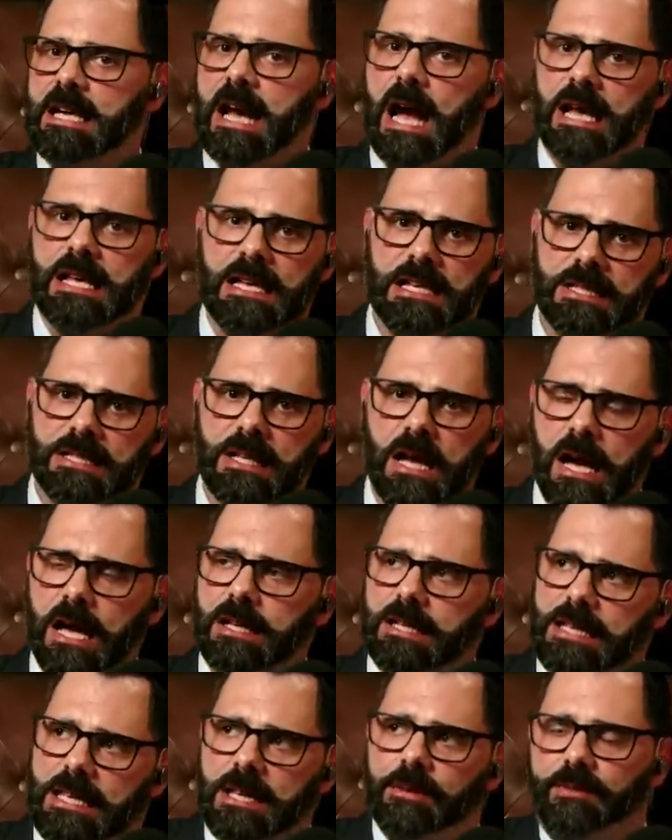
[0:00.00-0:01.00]
It's
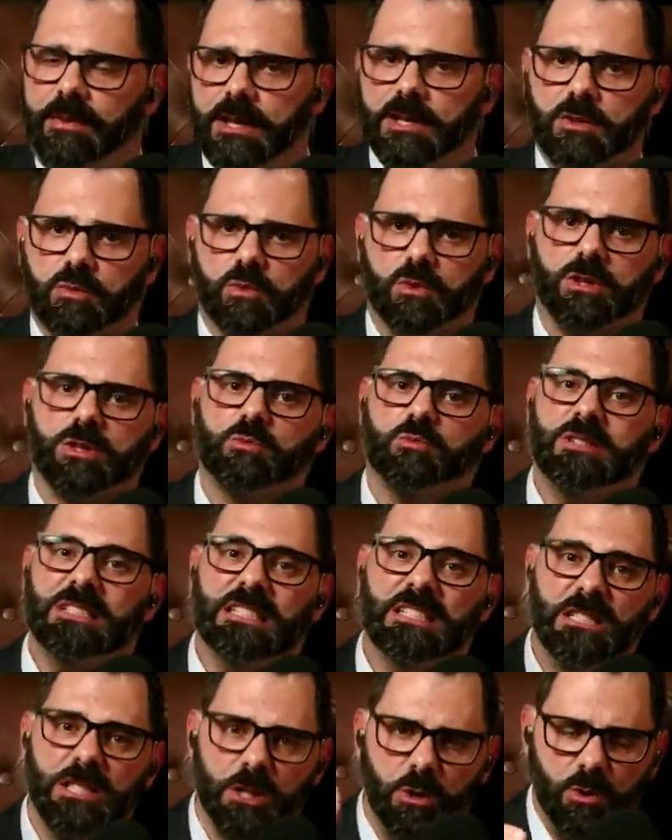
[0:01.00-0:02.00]
not if he's wrong. We
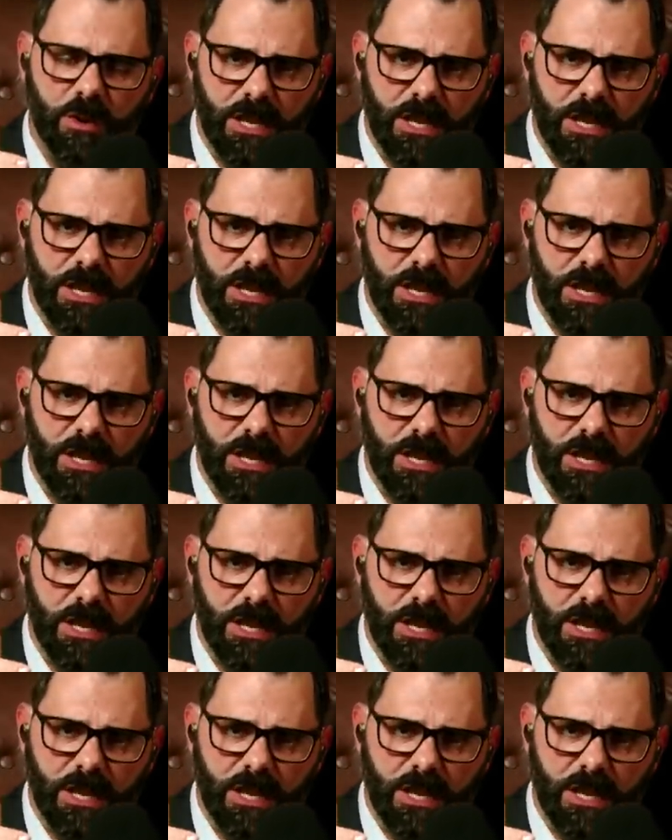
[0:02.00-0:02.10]
know